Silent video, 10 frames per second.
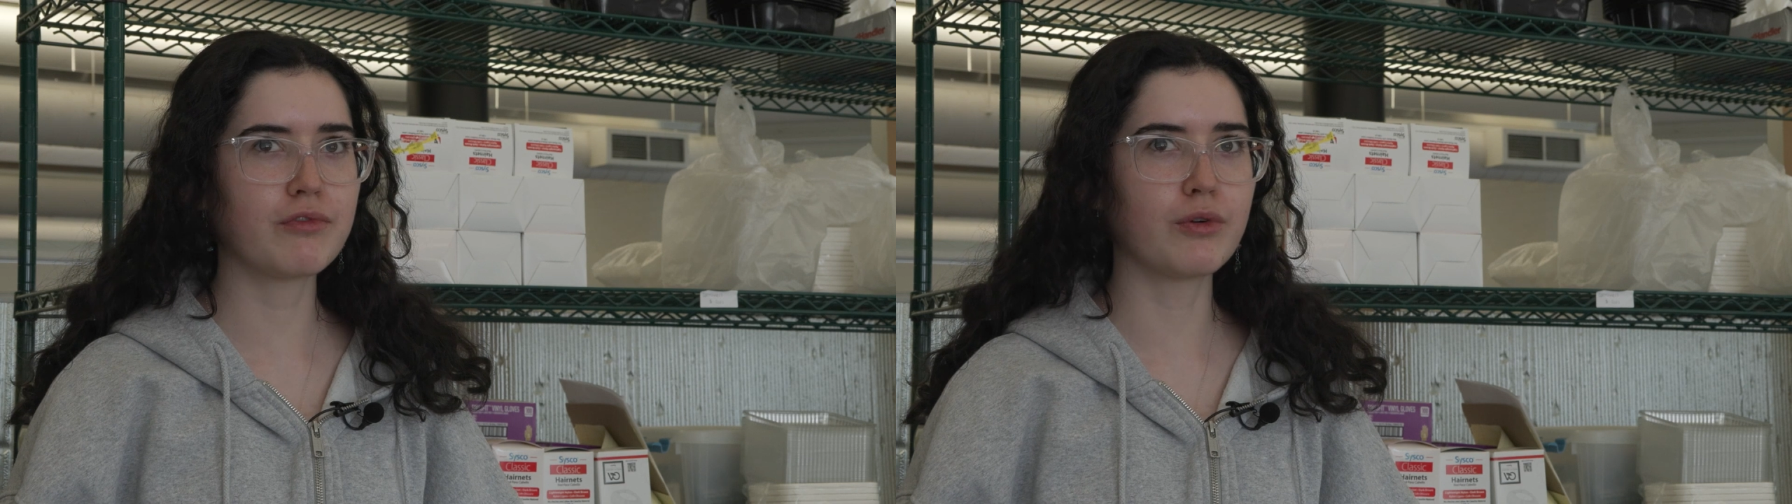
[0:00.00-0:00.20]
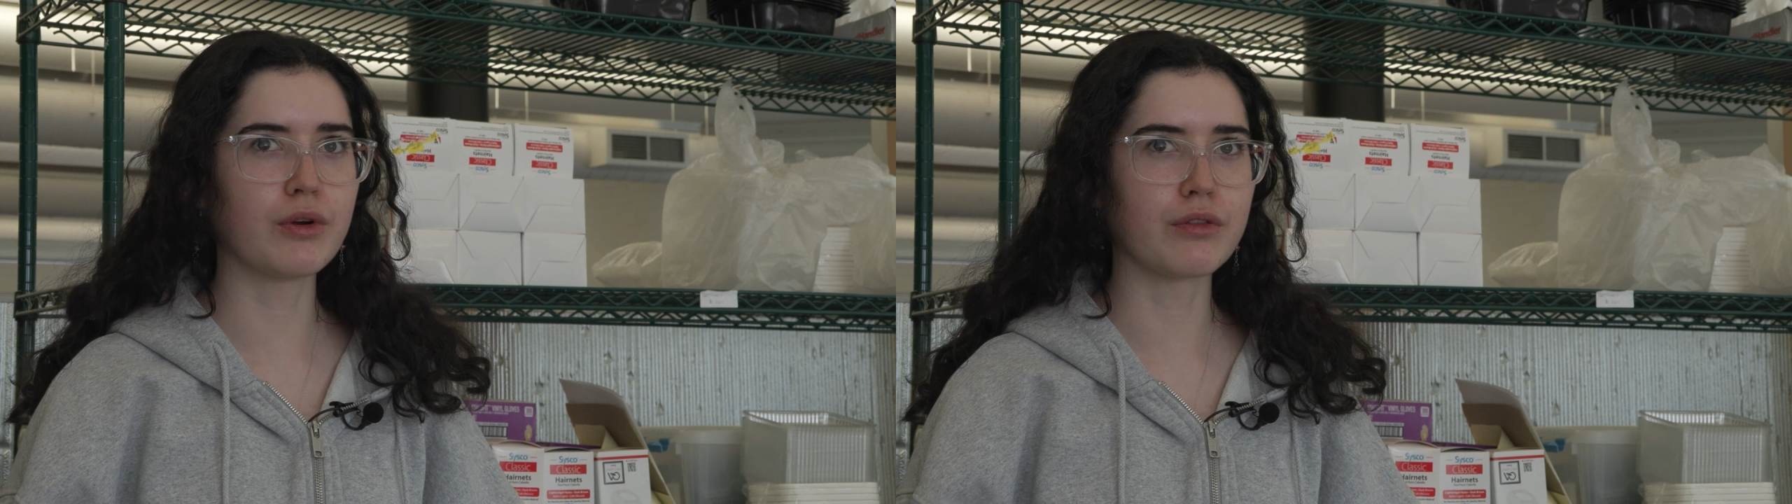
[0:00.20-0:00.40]

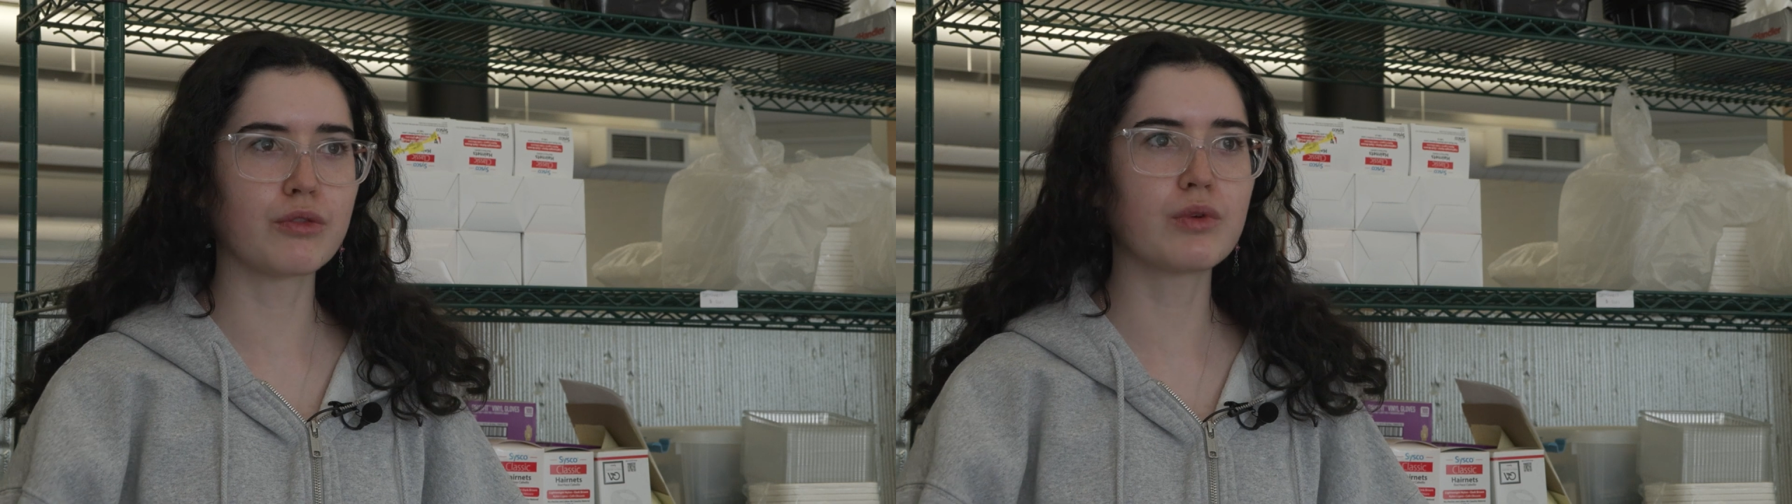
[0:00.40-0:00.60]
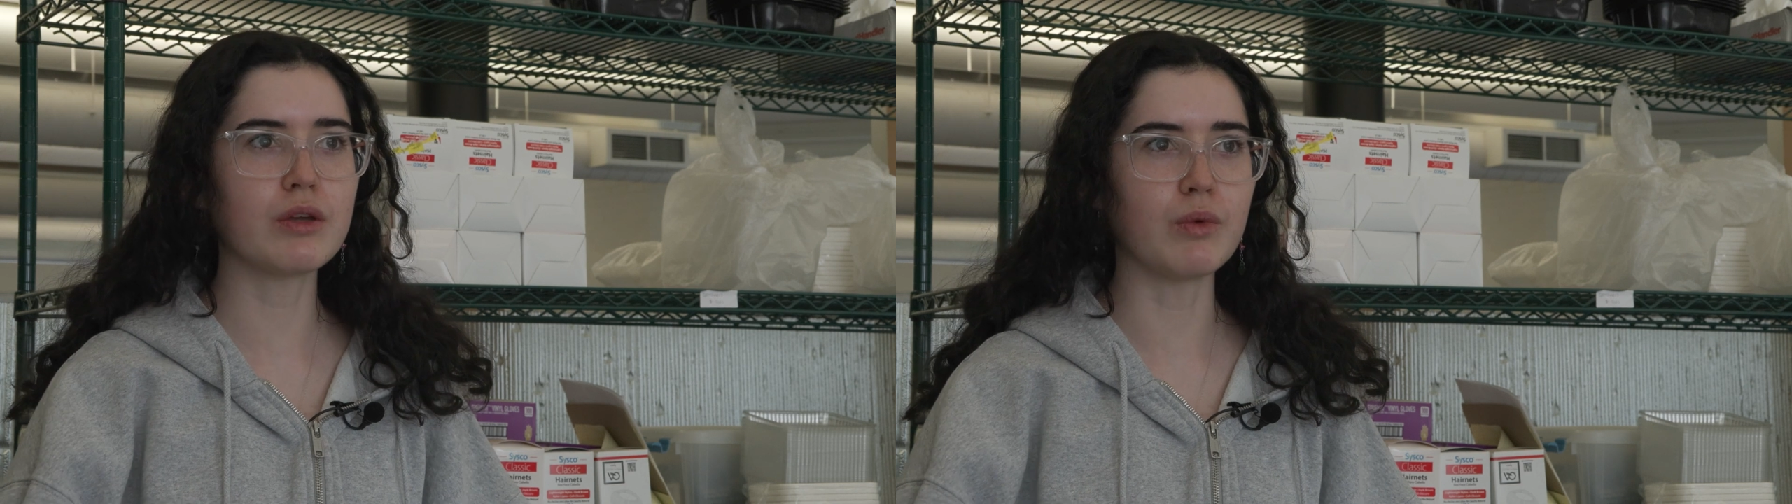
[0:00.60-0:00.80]
for
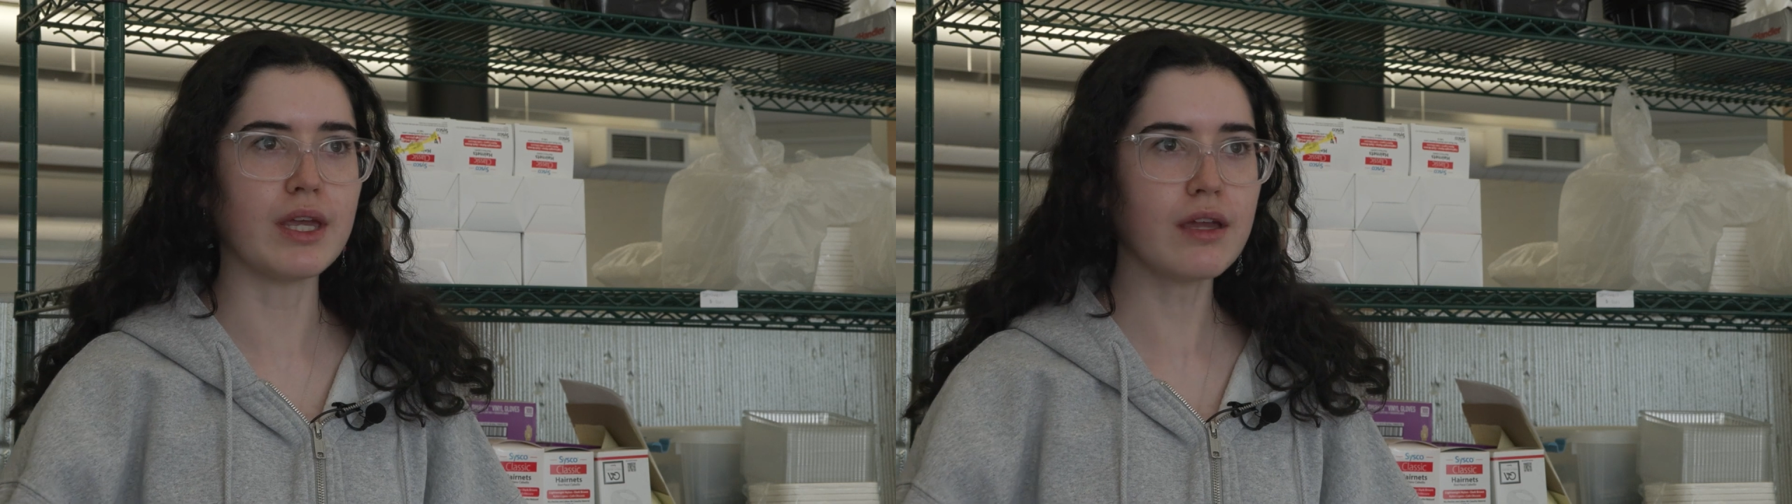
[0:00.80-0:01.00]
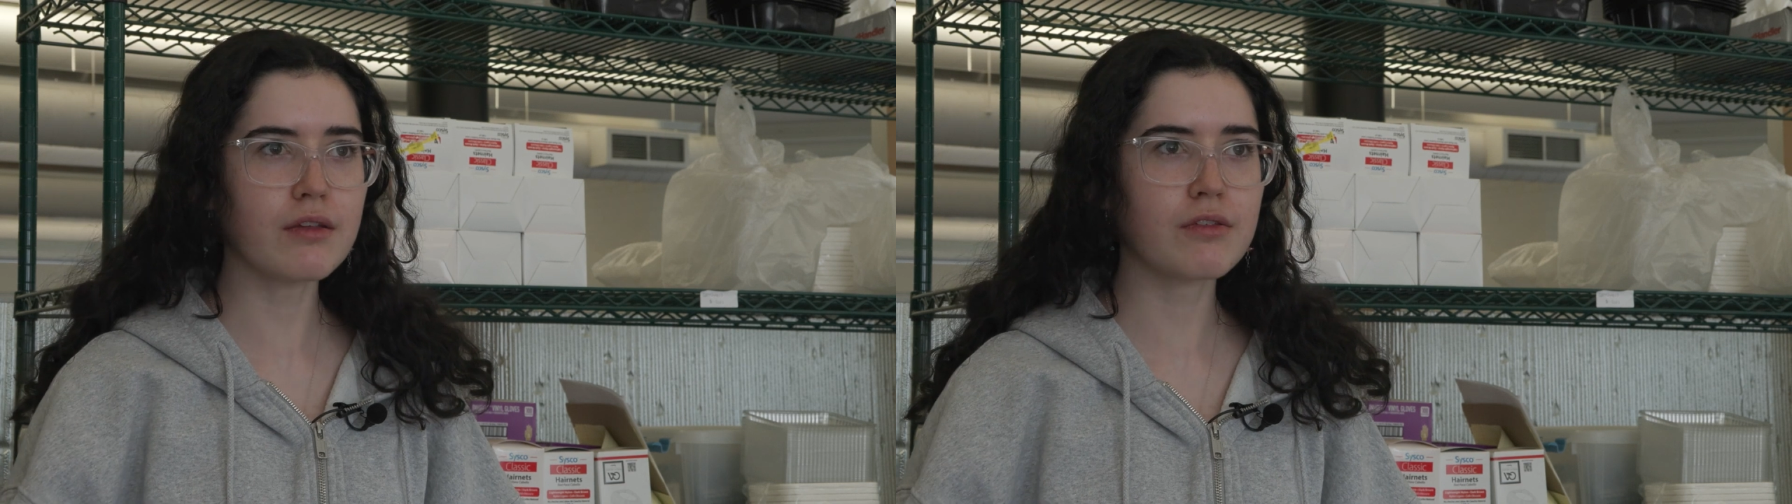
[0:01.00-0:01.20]
3
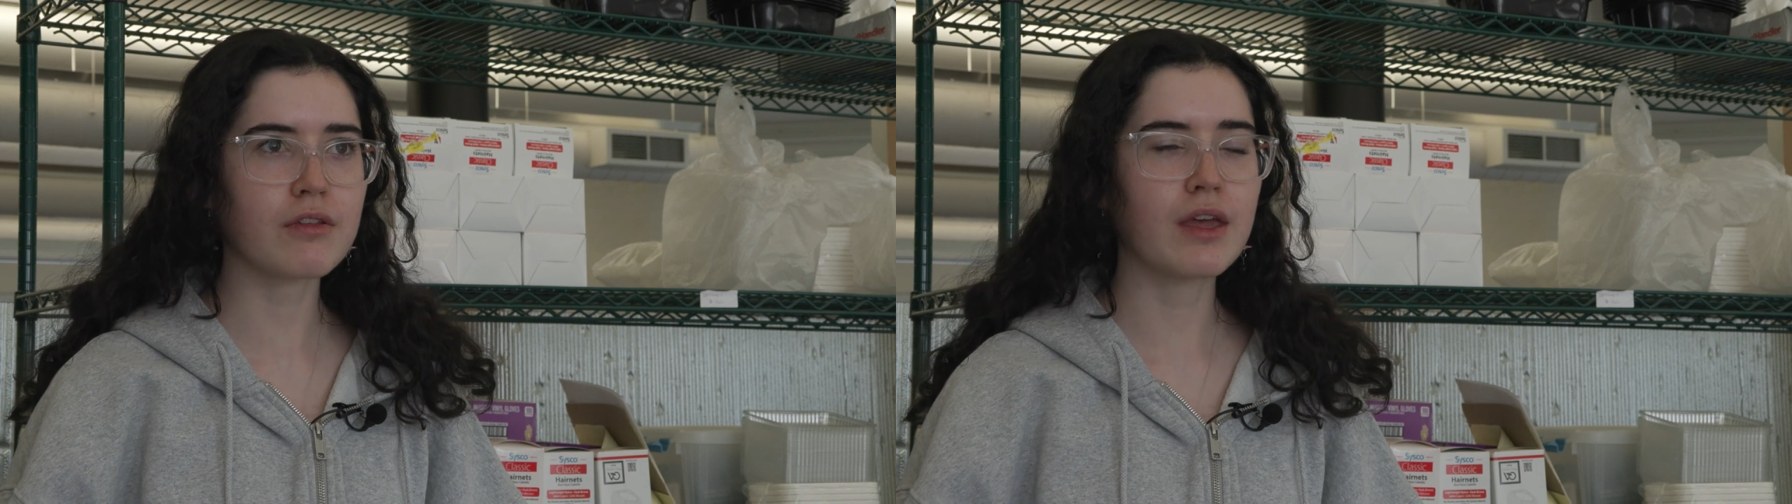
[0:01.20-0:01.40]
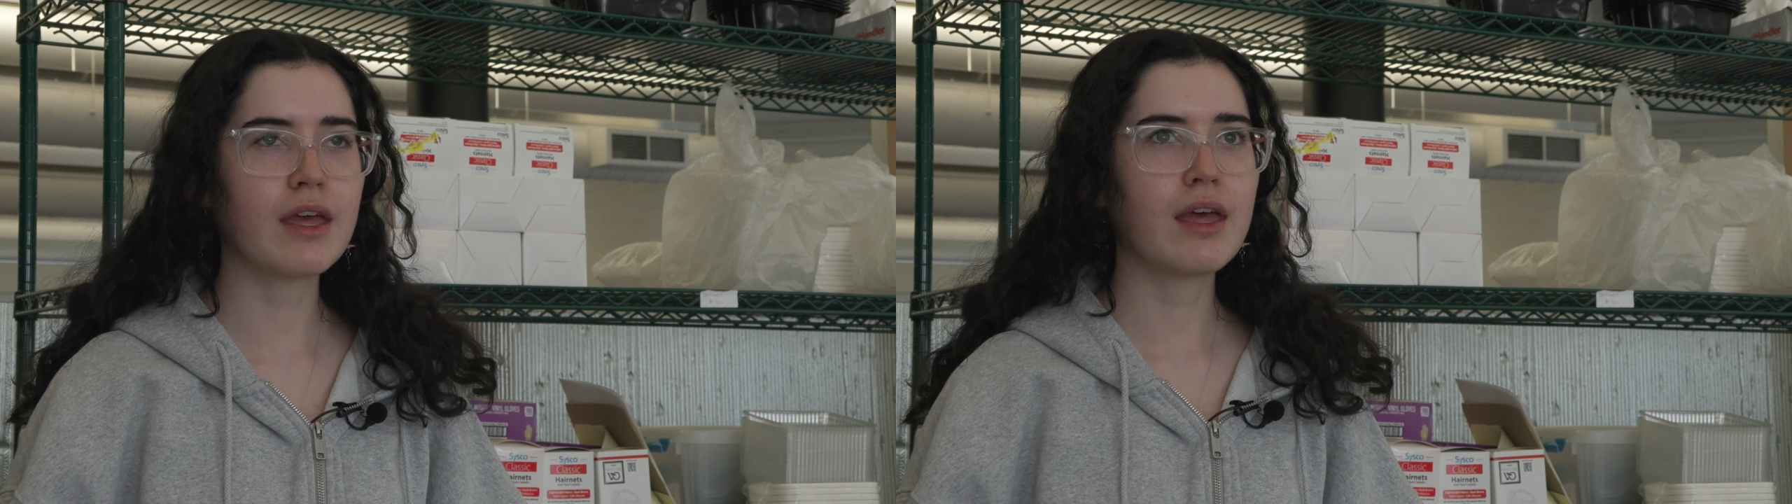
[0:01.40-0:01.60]
weeks,